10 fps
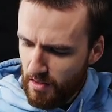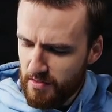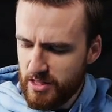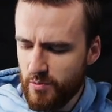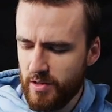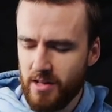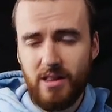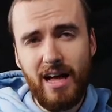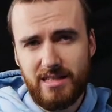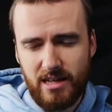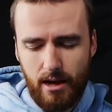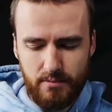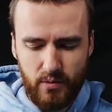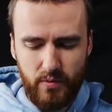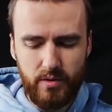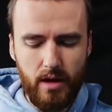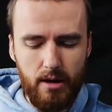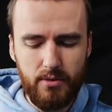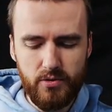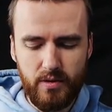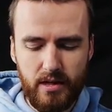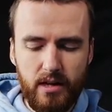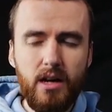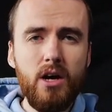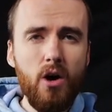that's one of the classic combos with it.